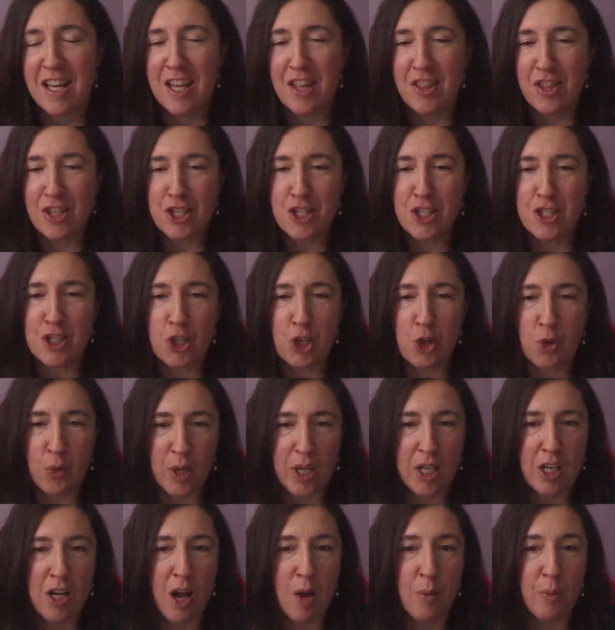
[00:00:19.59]
This is a
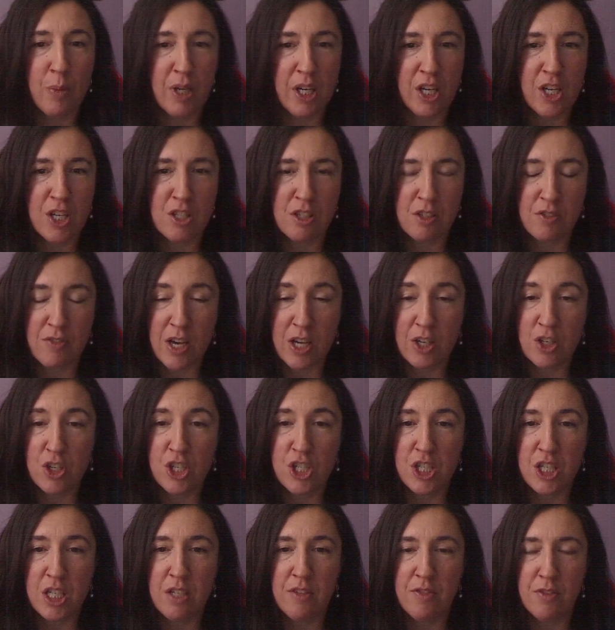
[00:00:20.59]
great combination of
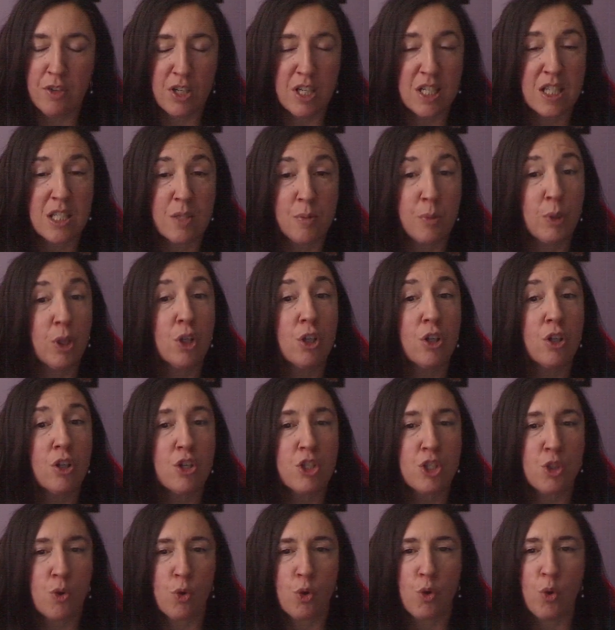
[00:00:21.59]
energy, very similar,
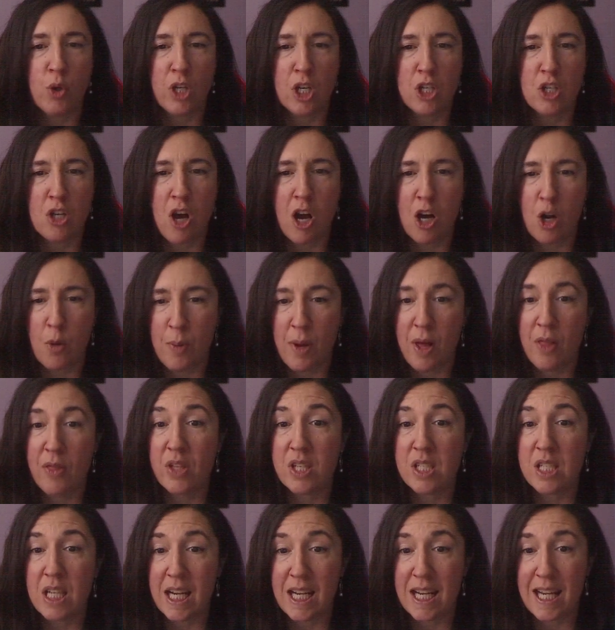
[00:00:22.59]
so we're going to talk about the
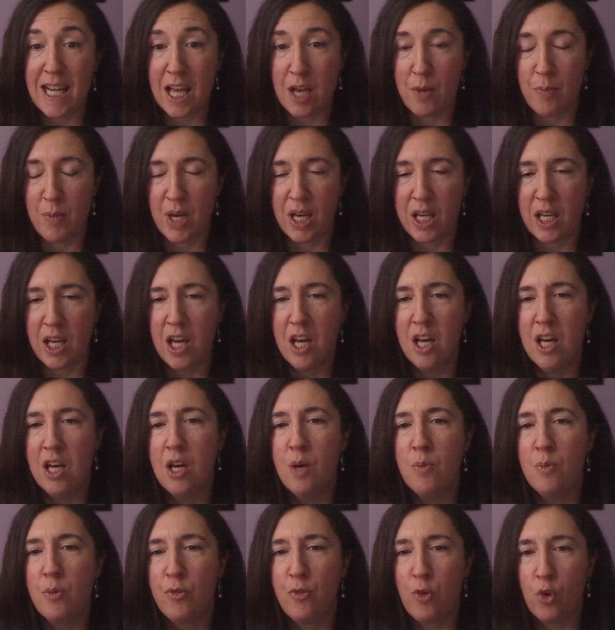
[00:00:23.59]
dynamic.
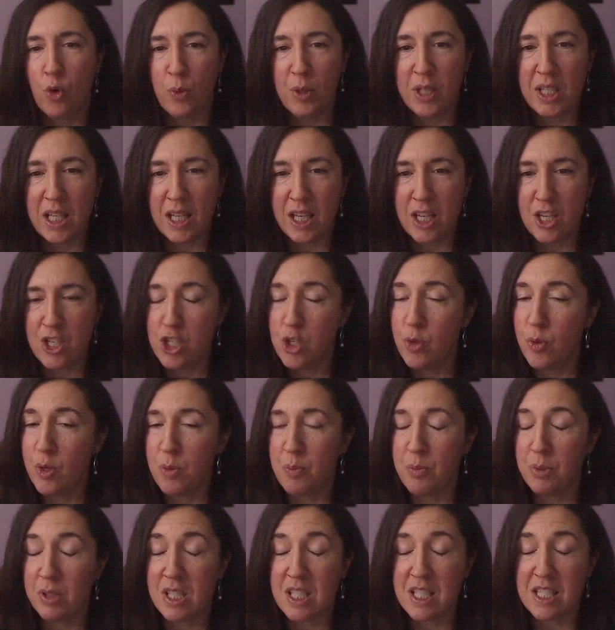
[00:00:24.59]
Before we get into
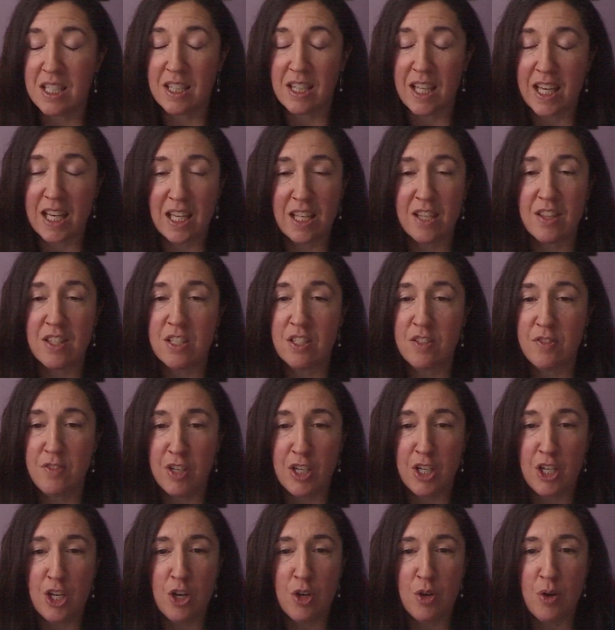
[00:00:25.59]
it, please like this
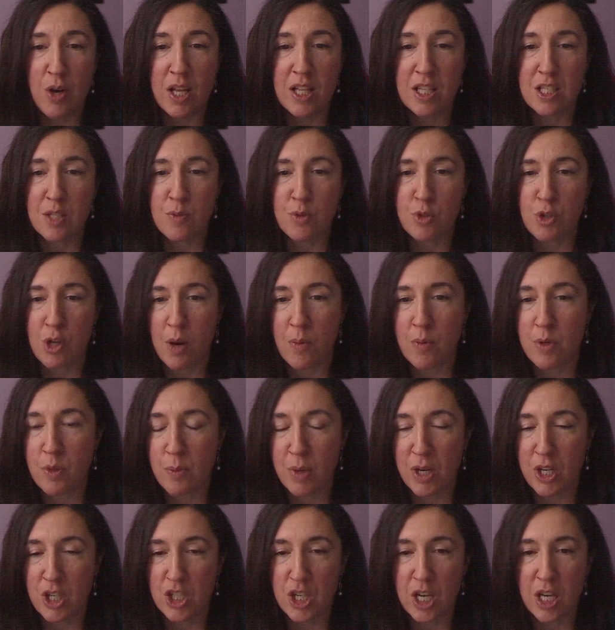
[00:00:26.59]
video and subscribe to
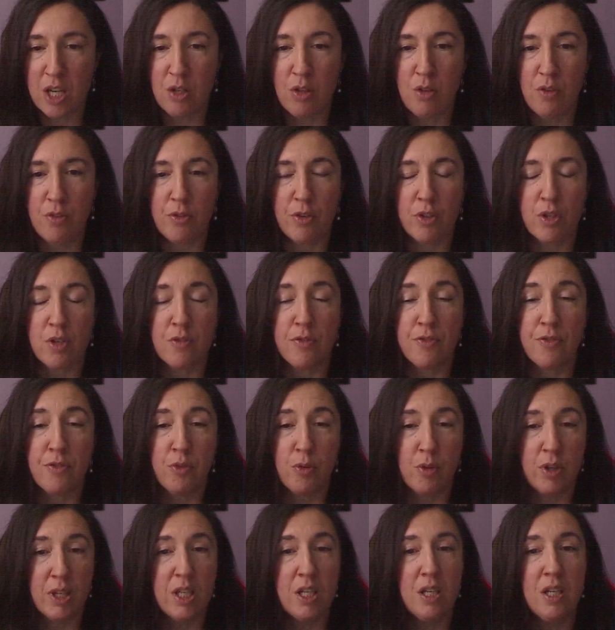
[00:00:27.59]
my channel for your
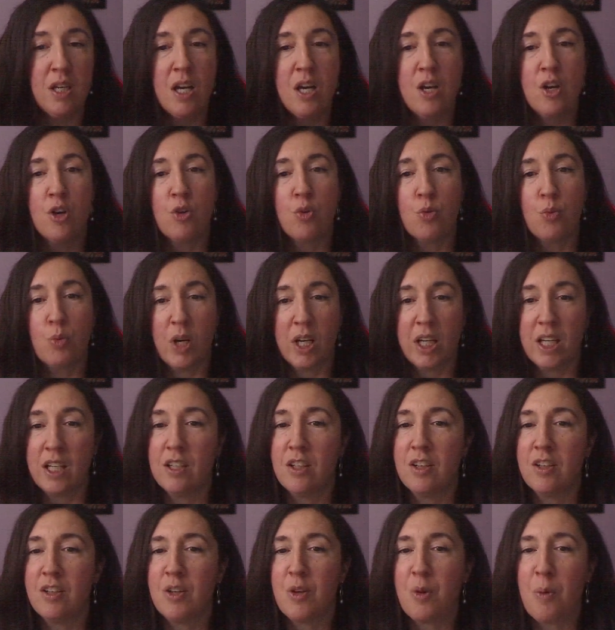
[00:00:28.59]
free,
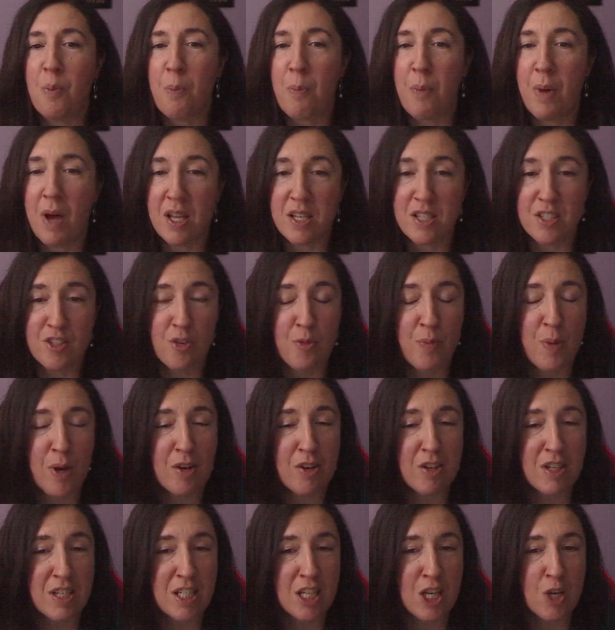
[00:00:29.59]
regular Positive
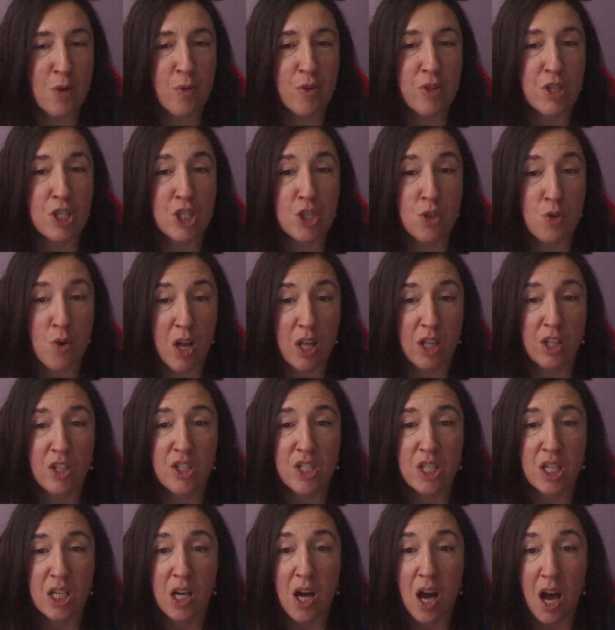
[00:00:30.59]
Parenting with
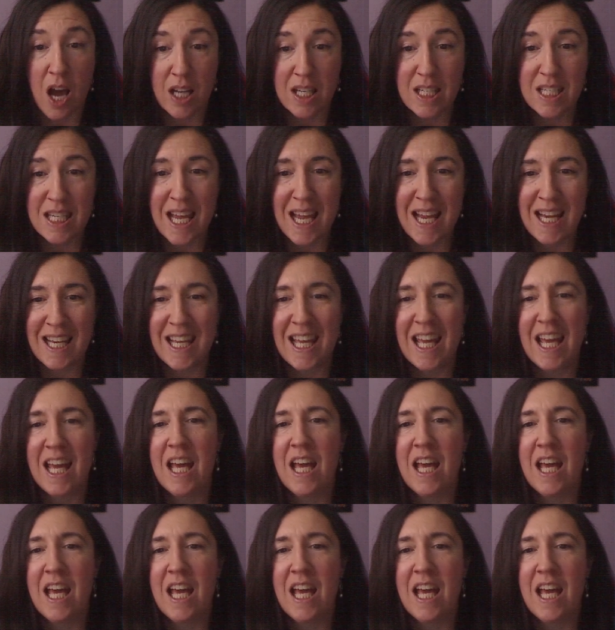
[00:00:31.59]
Astrology content.